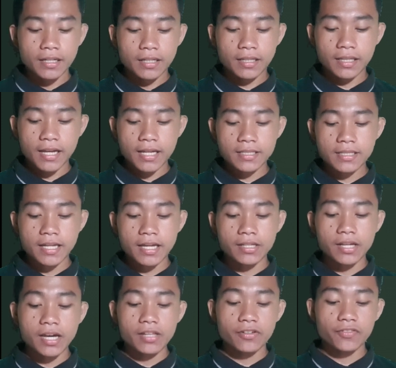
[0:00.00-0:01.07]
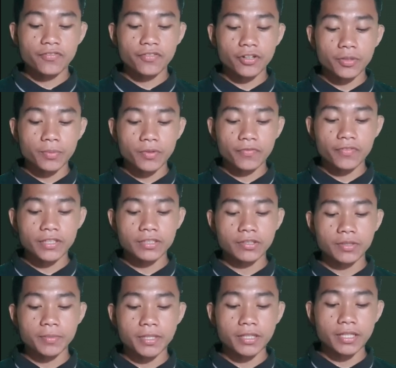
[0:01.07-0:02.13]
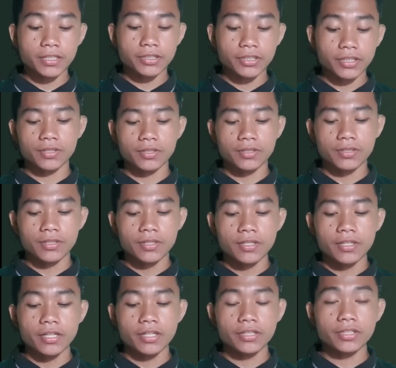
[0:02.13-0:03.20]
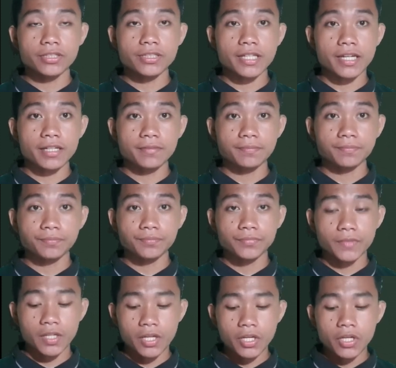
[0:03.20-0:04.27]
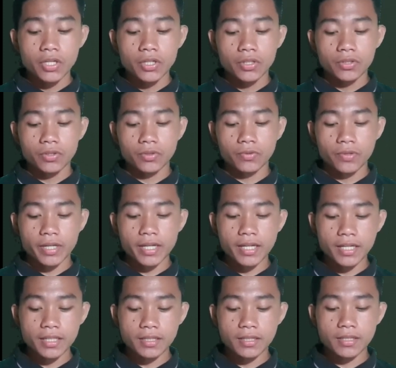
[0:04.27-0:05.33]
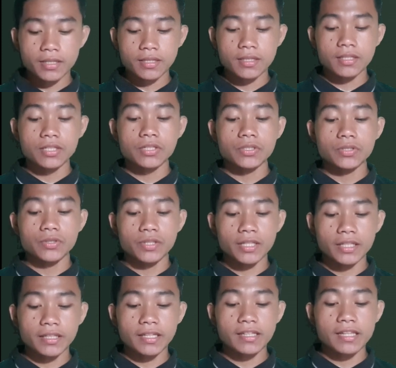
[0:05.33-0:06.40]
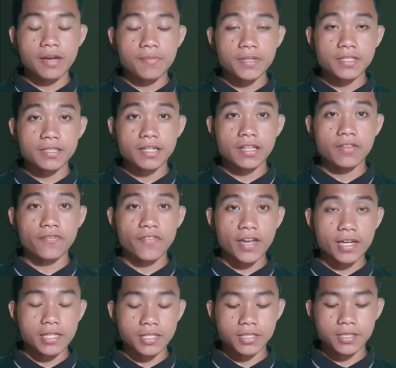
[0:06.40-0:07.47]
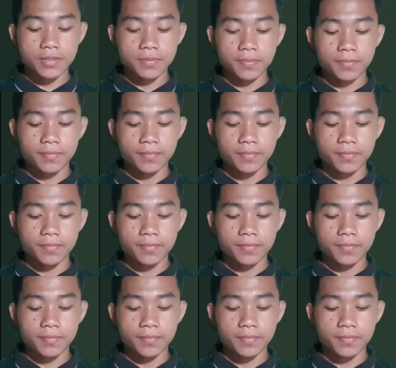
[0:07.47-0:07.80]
class, and other forms of discrimination intersect to create unique dynamics and effects.